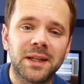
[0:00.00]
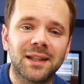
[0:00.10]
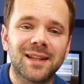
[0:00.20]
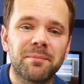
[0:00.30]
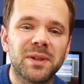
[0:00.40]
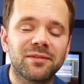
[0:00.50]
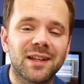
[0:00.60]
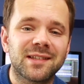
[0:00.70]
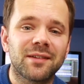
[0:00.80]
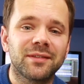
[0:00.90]
meaning that B
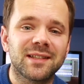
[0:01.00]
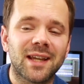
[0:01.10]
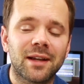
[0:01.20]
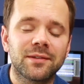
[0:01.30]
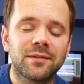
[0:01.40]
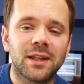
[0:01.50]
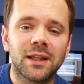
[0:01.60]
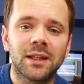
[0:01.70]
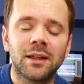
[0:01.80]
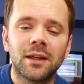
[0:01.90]
flat 7 is out of
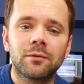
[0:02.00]
key.